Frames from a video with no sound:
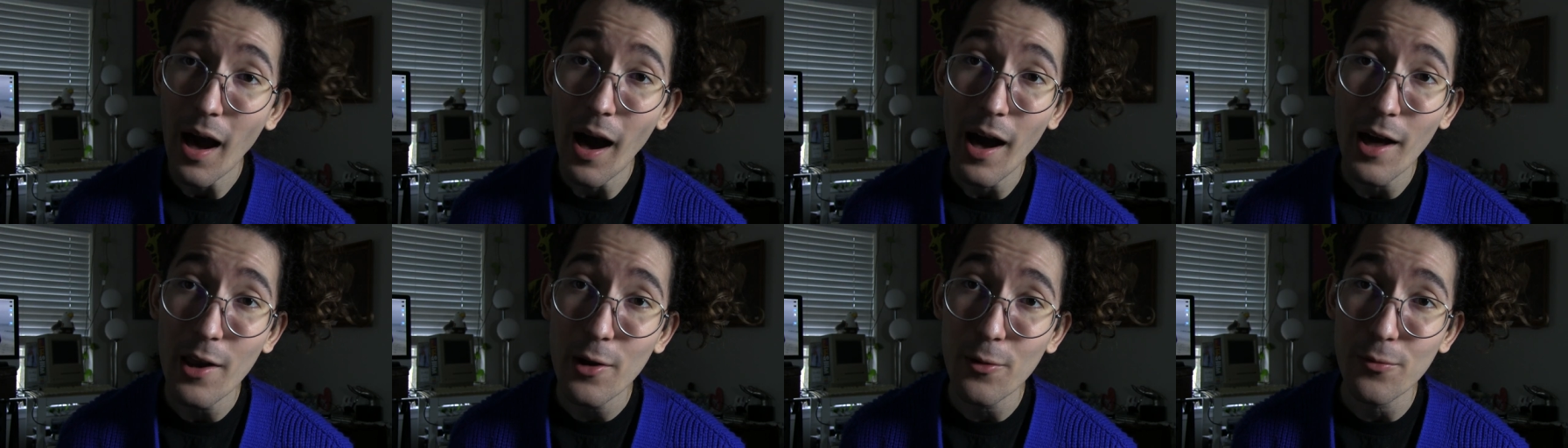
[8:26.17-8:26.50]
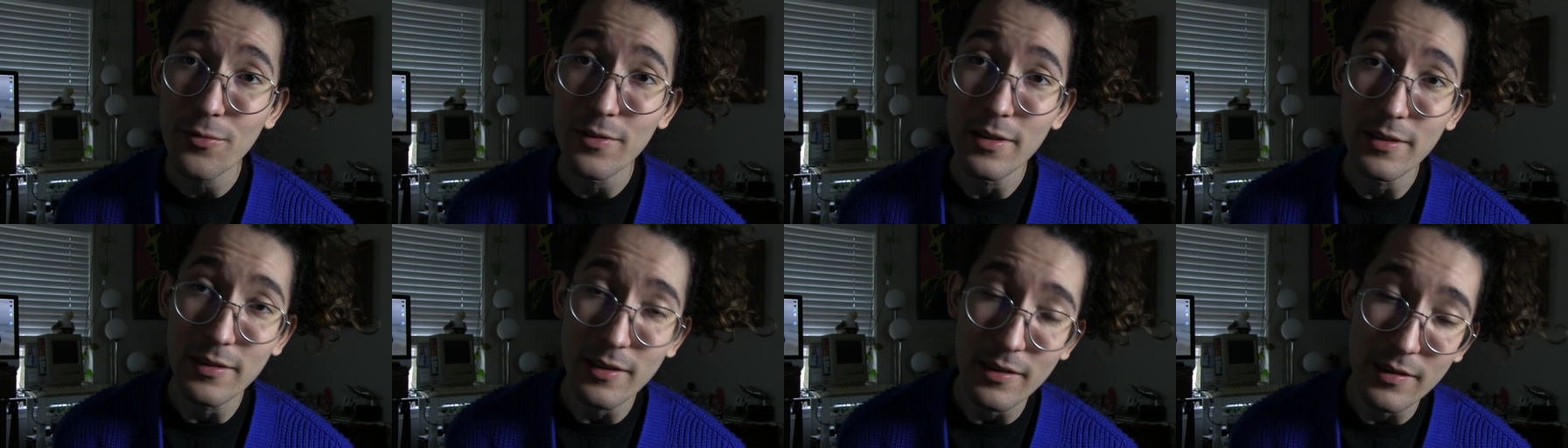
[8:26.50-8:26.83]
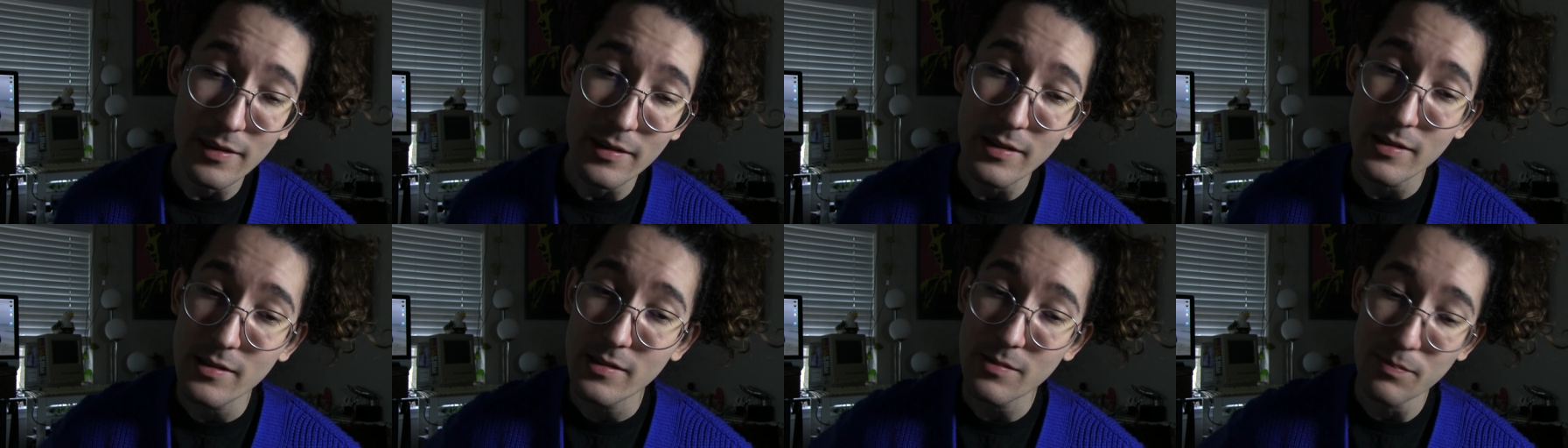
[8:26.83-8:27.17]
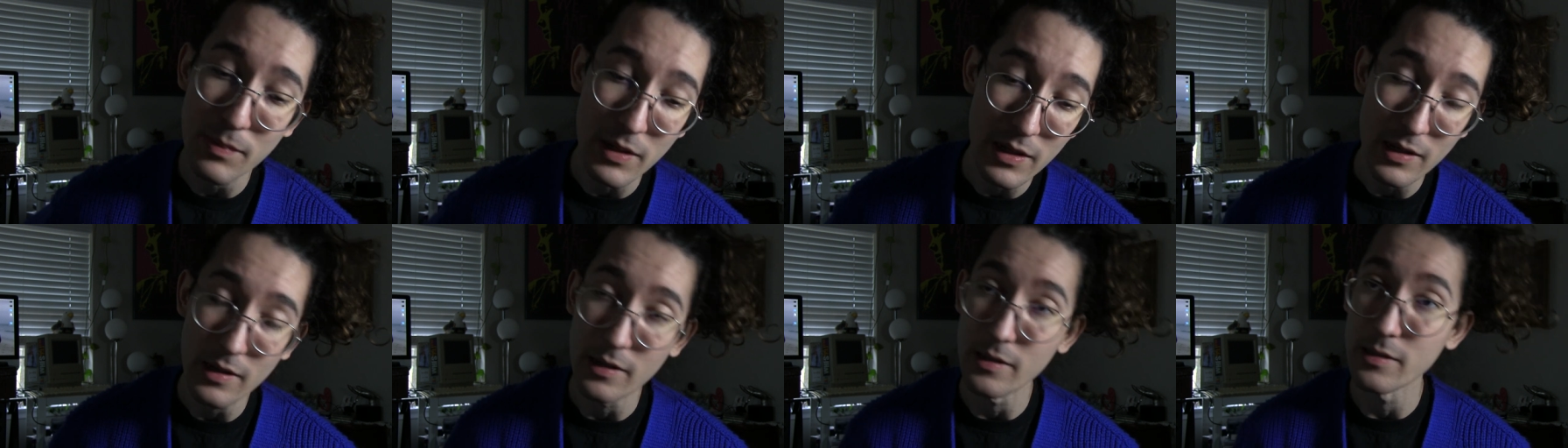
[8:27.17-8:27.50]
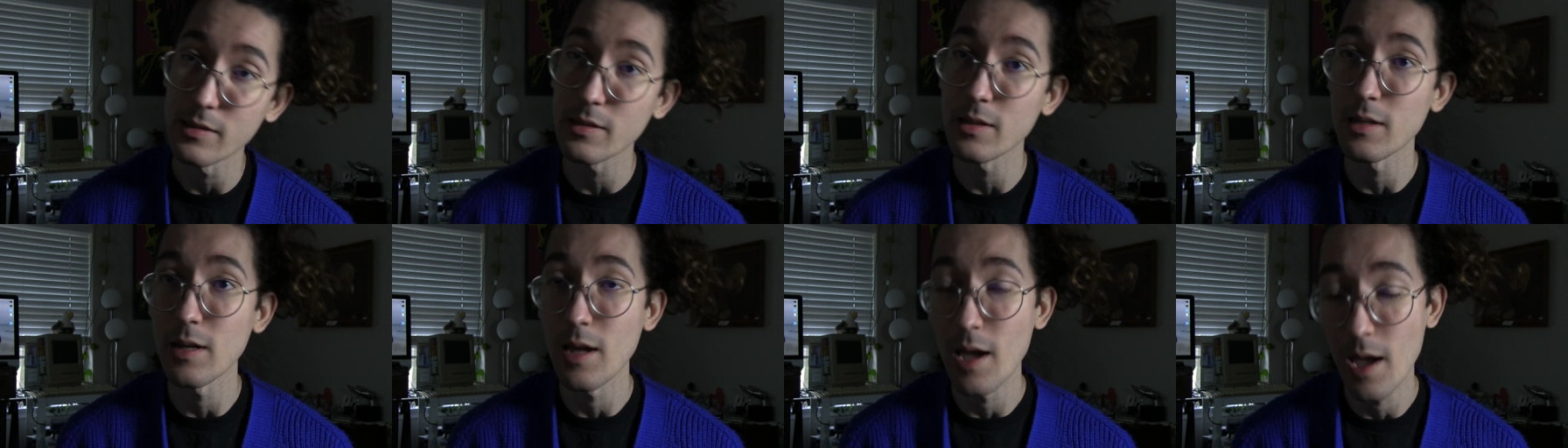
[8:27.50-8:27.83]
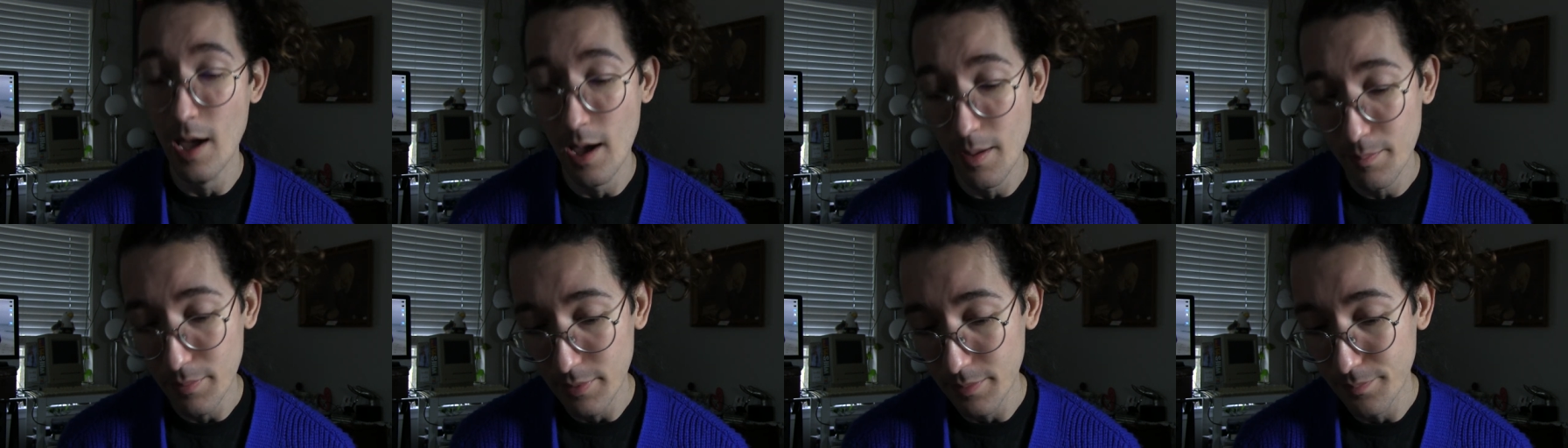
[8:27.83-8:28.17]
i don't think that this meeting is going to
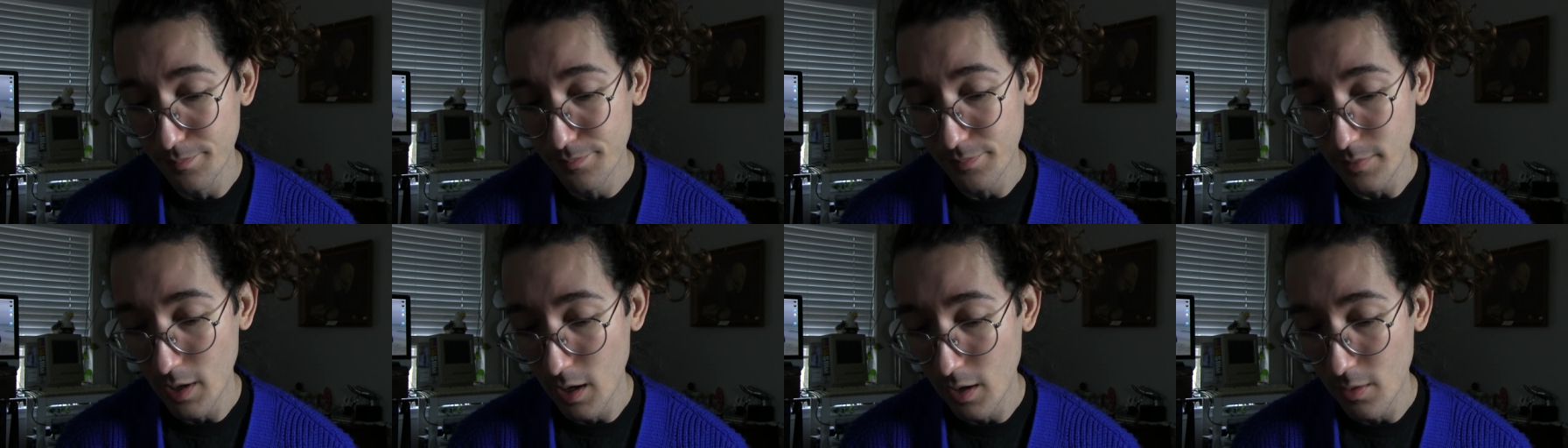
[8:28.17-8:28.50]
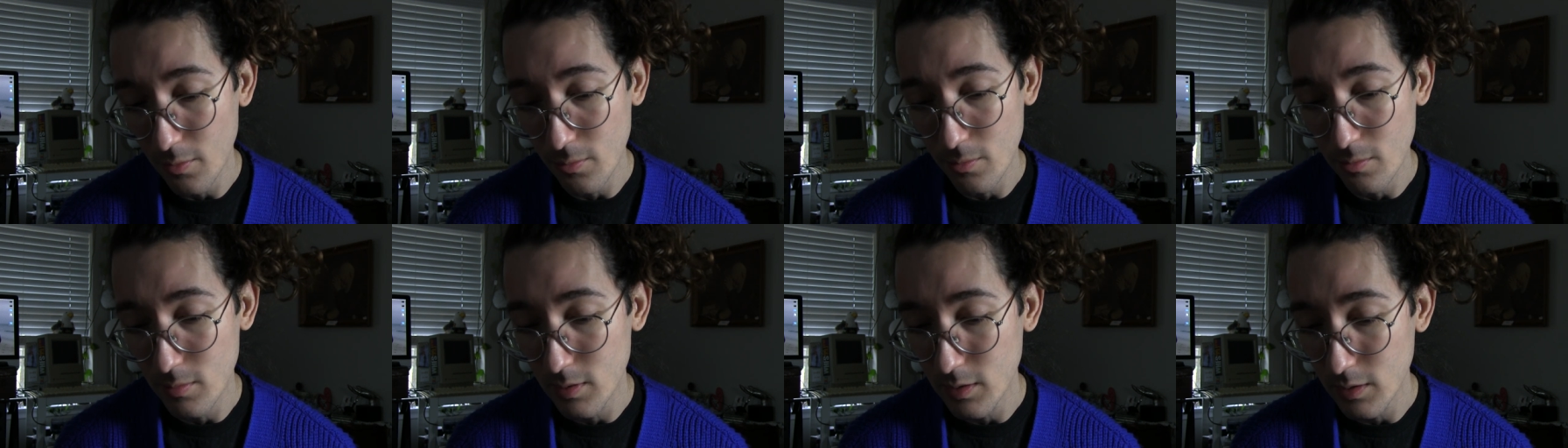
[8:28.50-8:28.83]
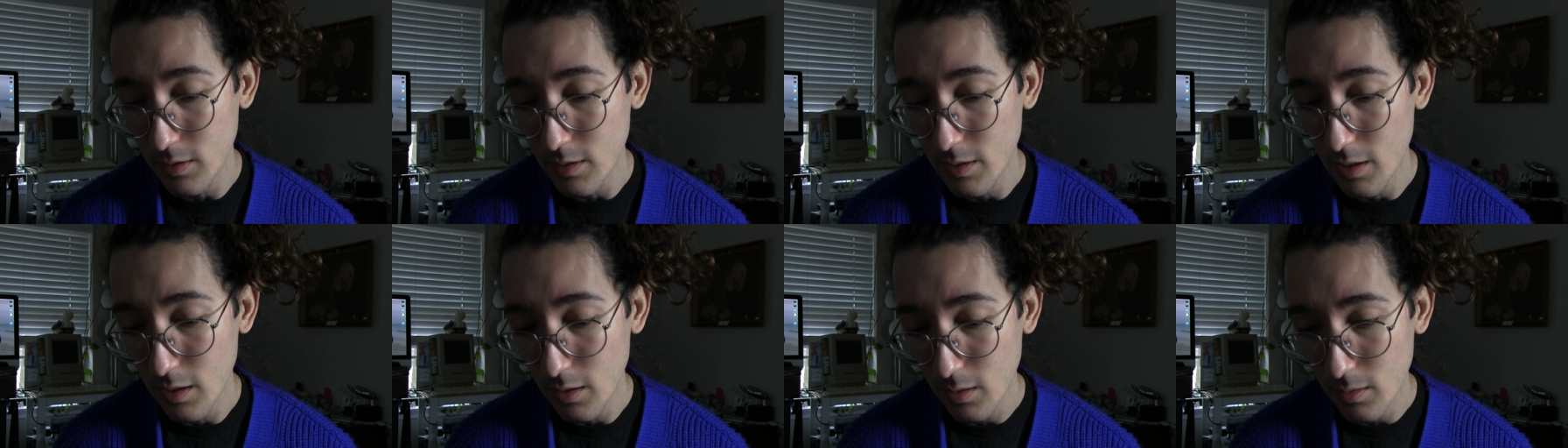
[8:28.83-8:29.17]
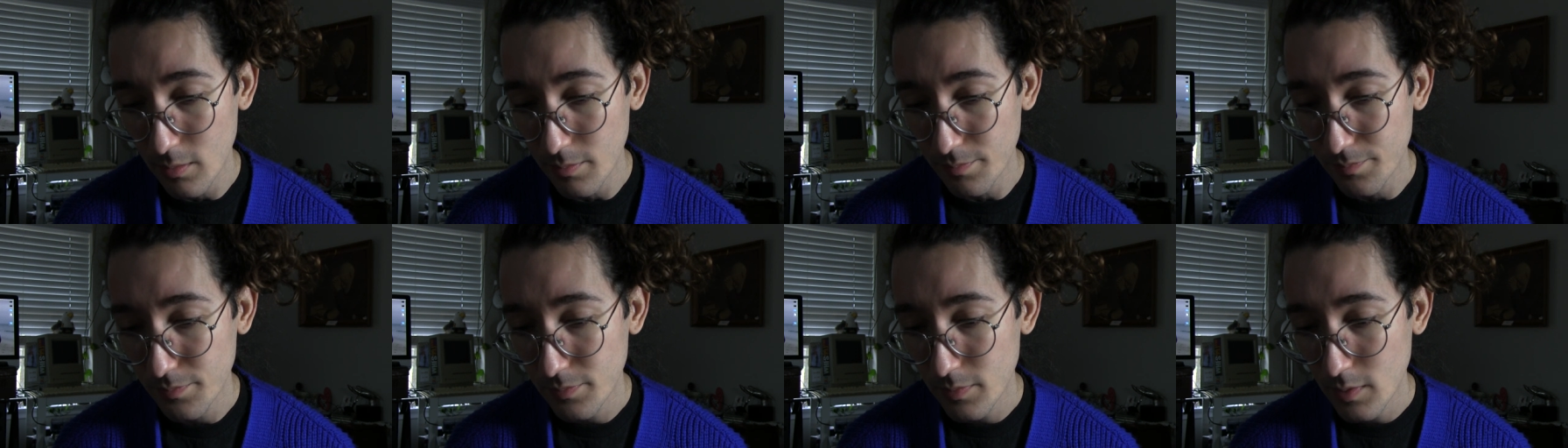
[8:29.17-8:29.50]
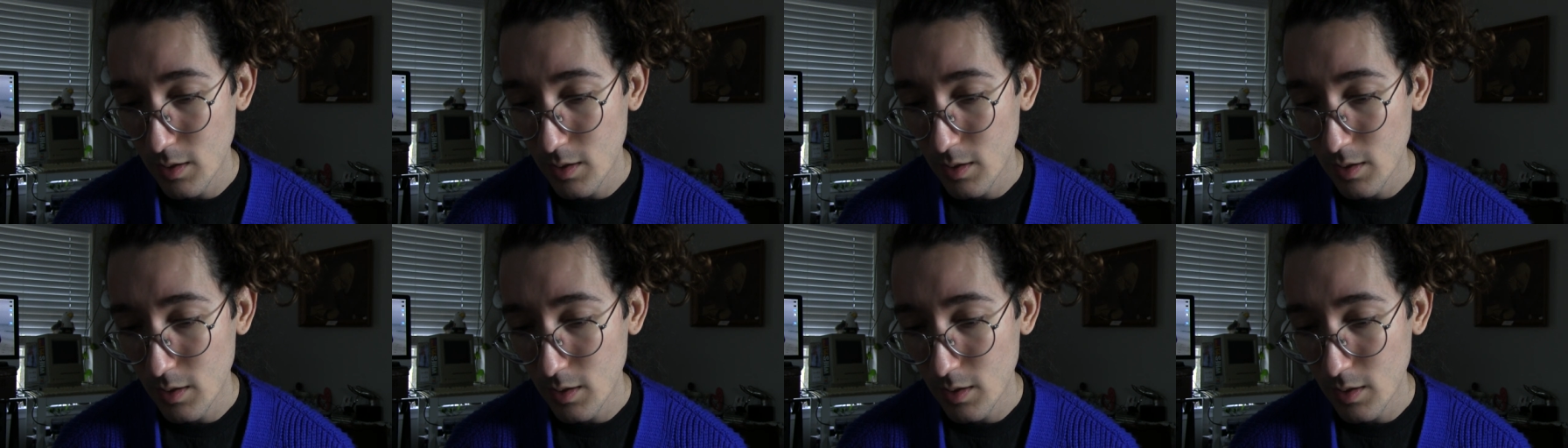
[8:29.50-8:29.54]
happen i really don't